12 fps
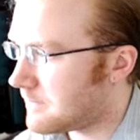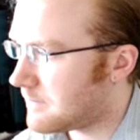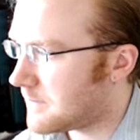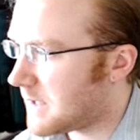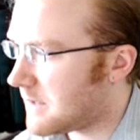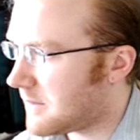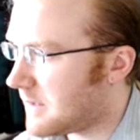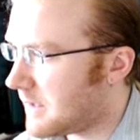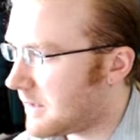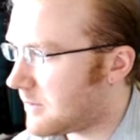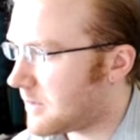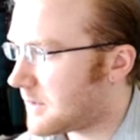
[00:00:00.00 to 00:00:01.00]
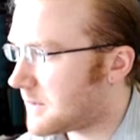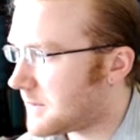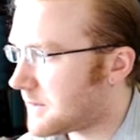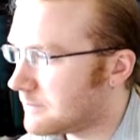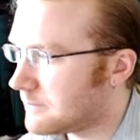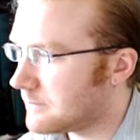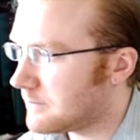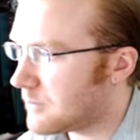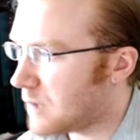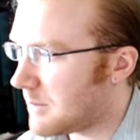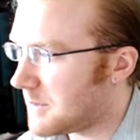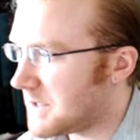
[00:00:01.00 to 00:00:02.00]
don't think that works.
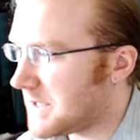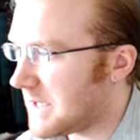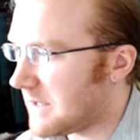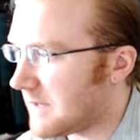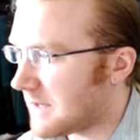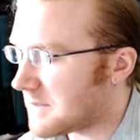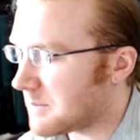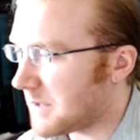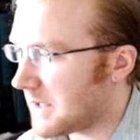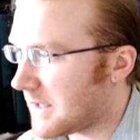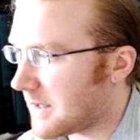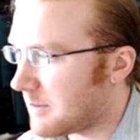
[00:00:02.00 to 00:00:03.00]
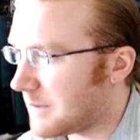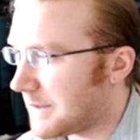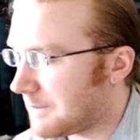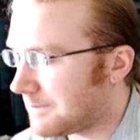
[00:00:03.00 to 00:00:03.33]
Probably didn't even have to play that, but...